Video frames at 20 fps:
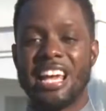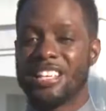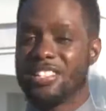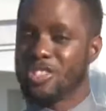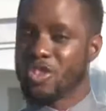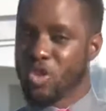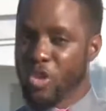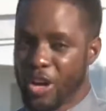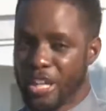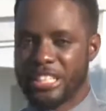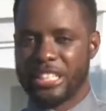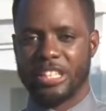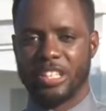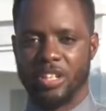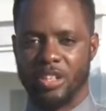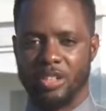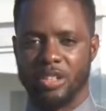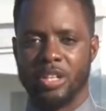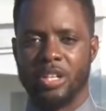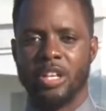is
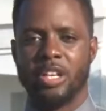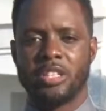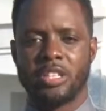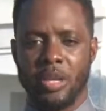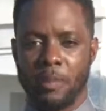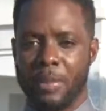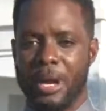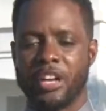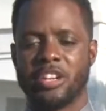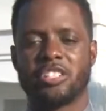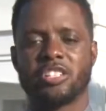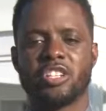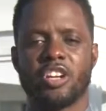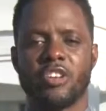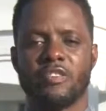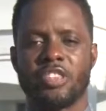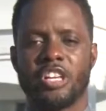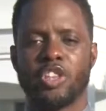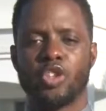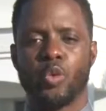critical to better
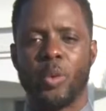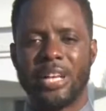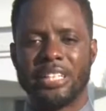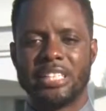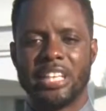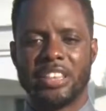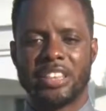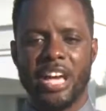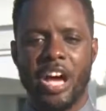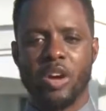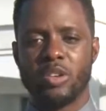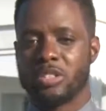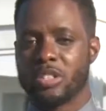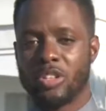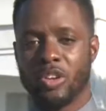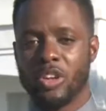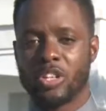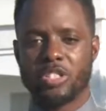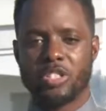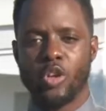serve the 20,000
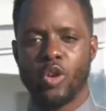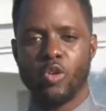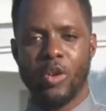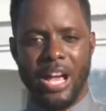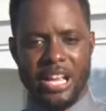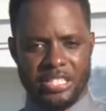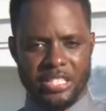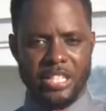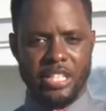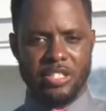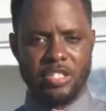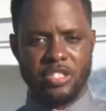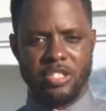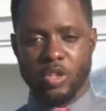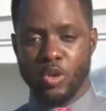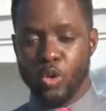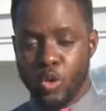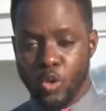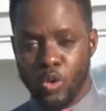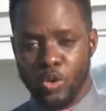or so residents,
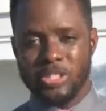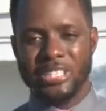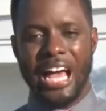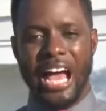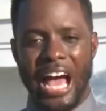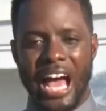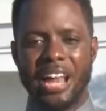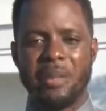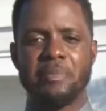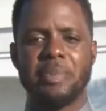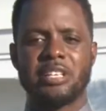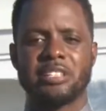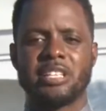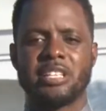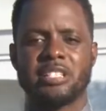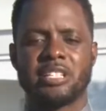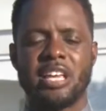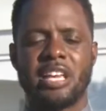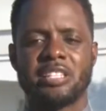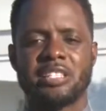schools, and
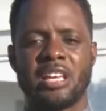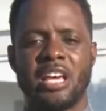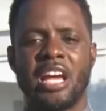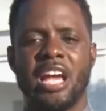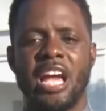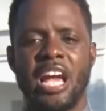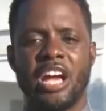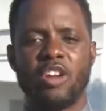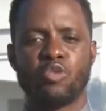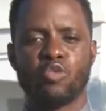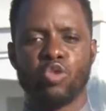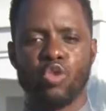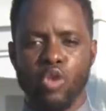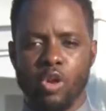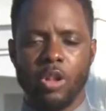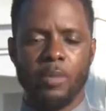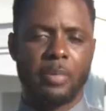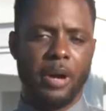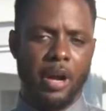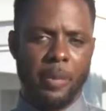businesses in
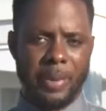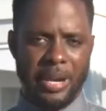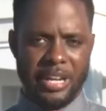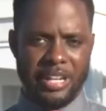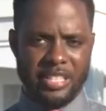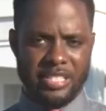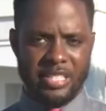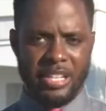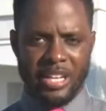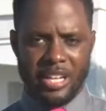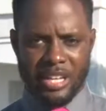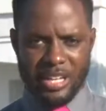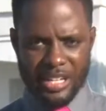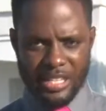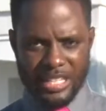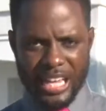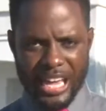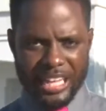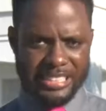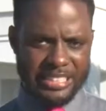rural Barbados
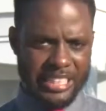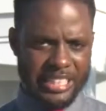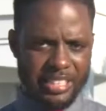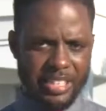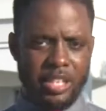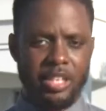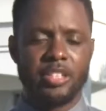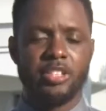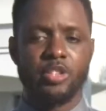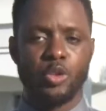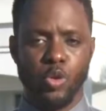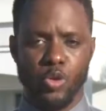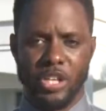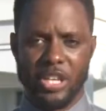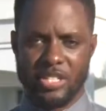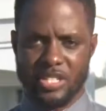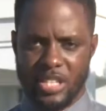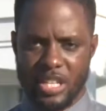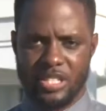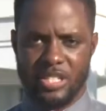connected to
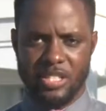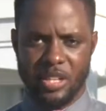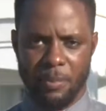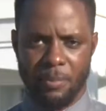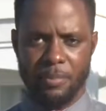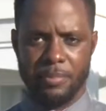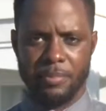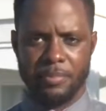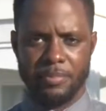this system.